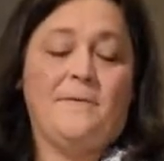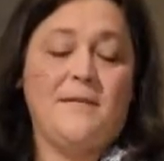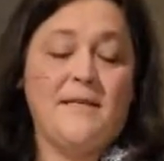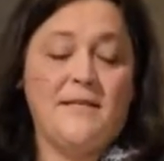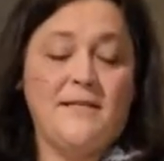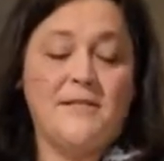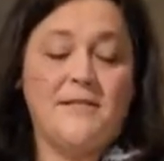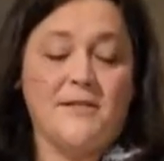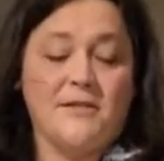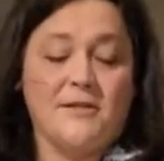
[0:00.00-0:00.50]

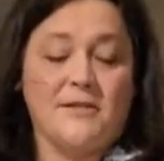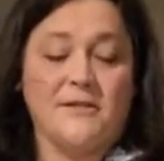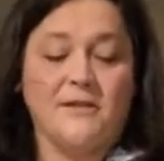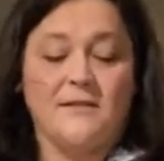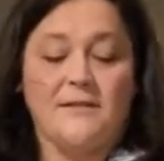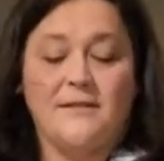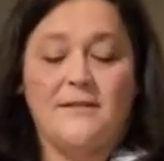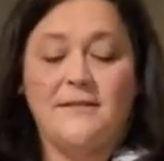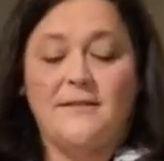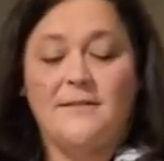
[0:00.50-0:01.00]
This
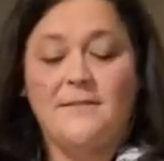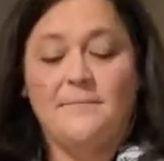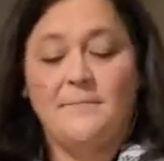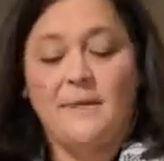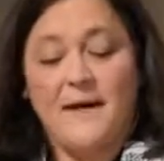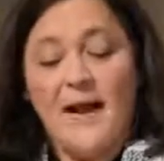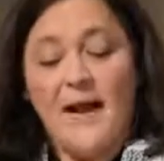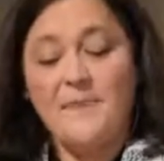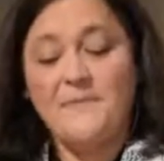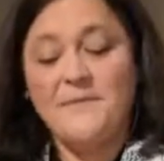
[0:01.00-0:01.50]
year,
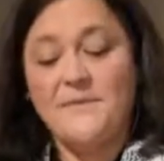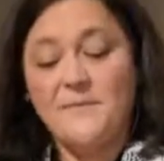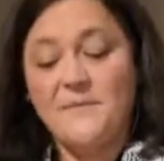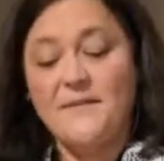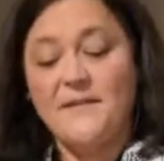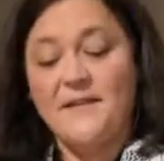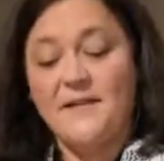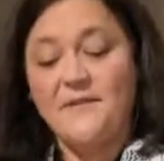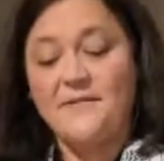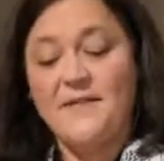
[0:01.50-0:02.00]
perhaps
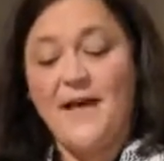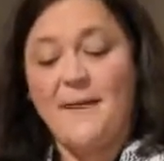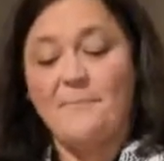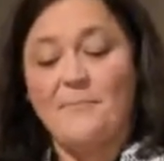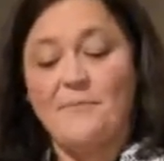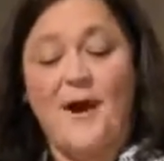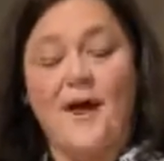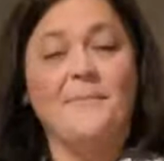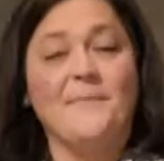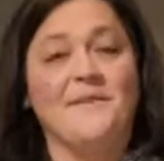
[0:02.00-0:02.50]
we'll hear
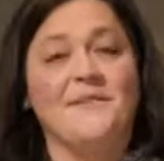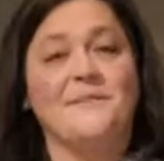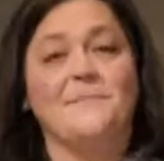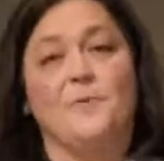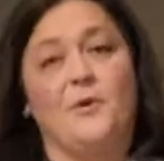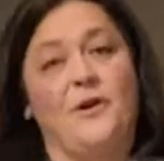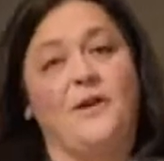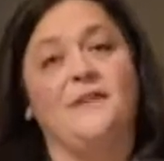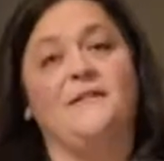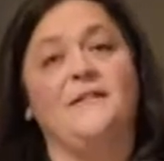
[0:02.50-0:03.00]
that
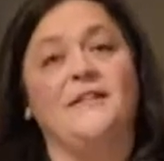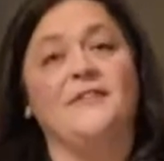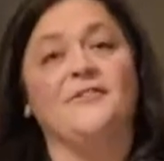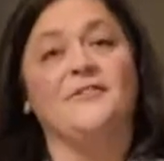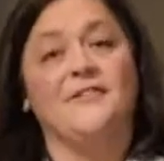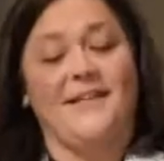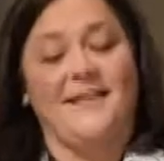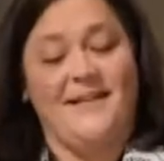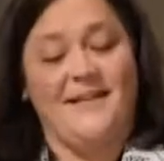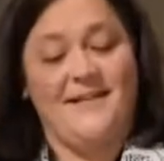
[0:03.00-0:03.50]
promise more
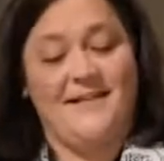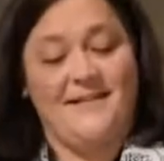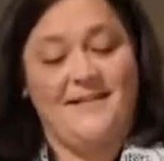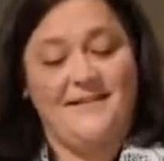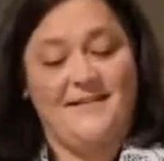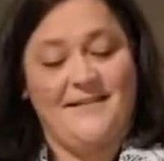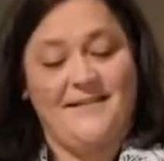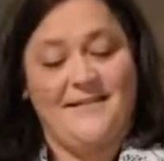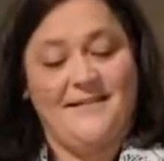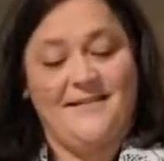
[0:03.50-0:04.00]
clearly,
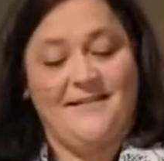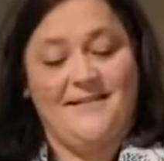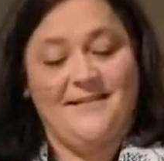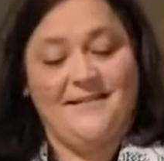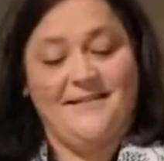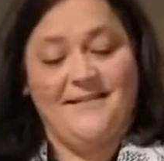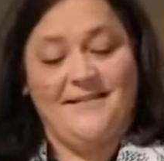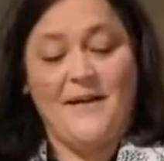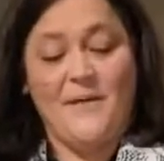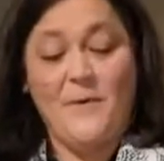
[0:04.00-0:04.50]

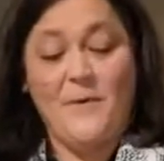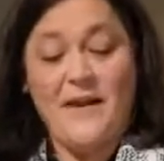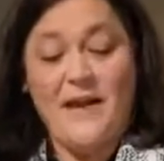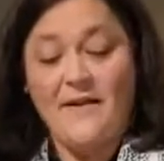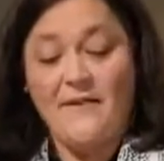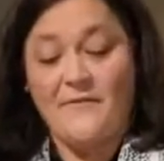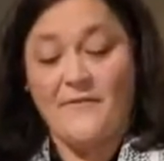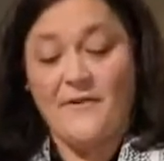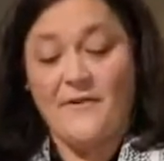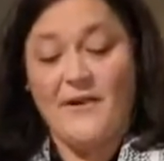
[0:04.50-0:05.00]
that
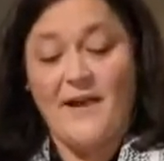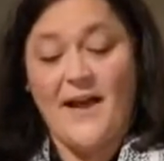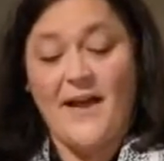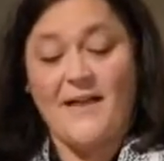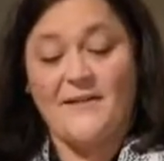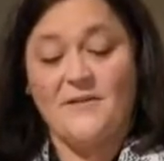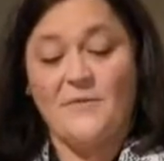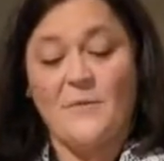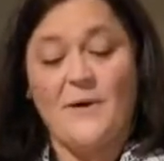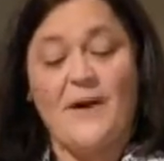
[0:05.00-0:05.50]
whenever
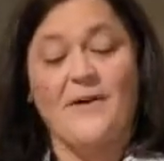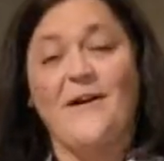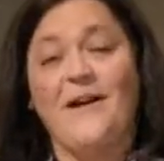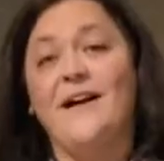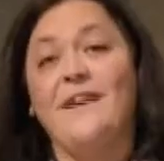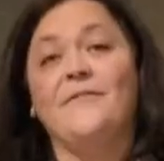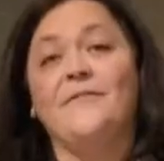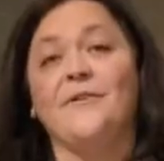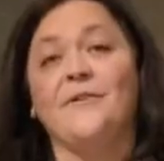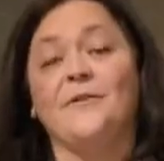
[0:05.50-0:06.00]
and
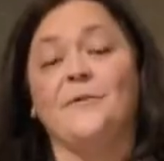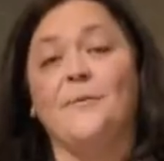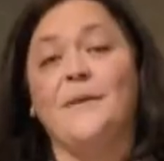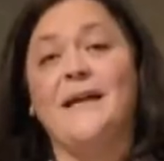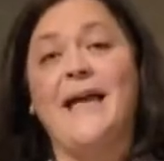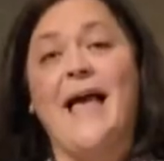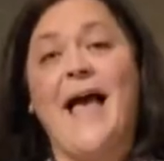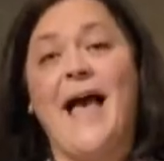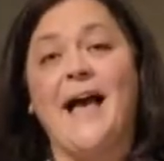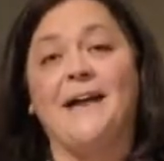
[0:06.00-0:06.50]
wherever
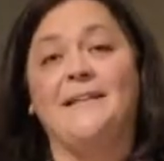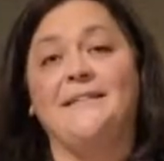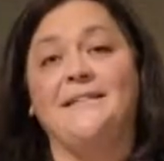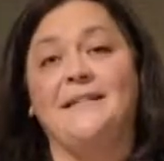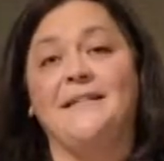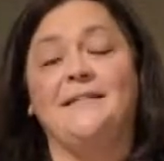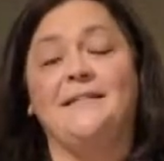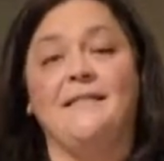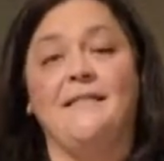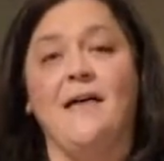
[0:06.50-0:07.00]
we
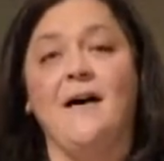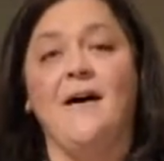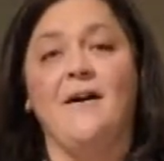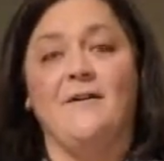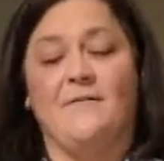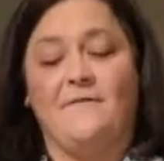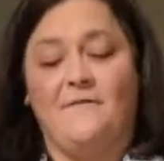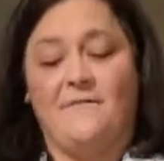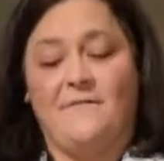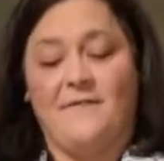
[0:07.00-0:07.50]
act in
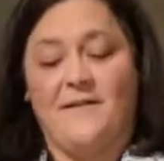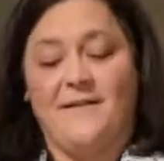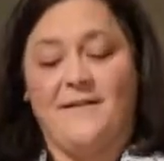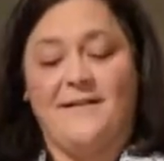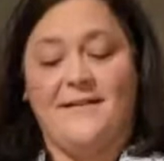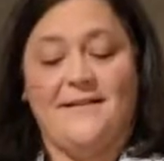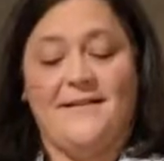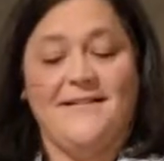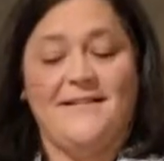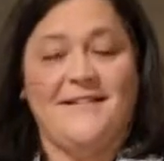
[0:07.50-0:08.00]
love,
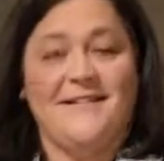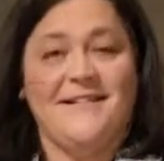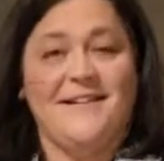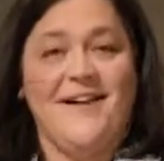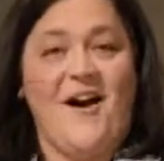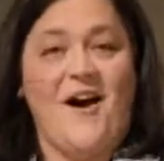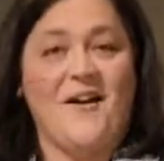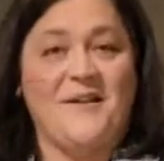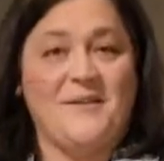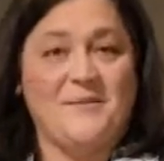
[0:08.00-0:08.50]

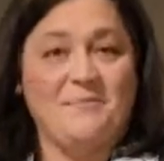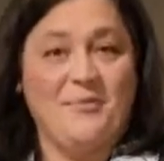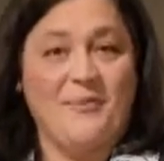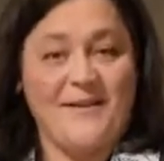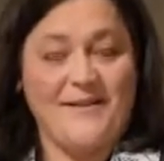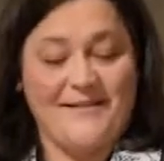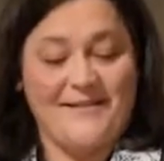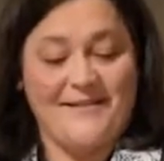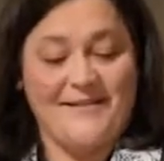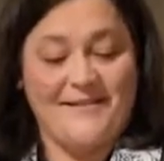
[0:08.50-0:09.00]
God is
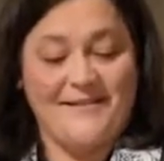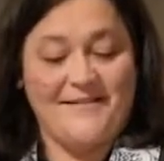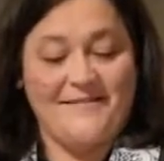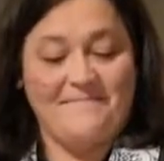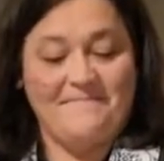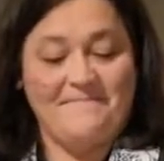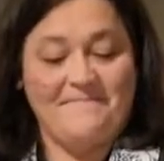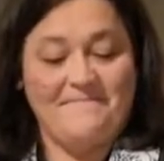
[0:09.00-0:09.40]
present.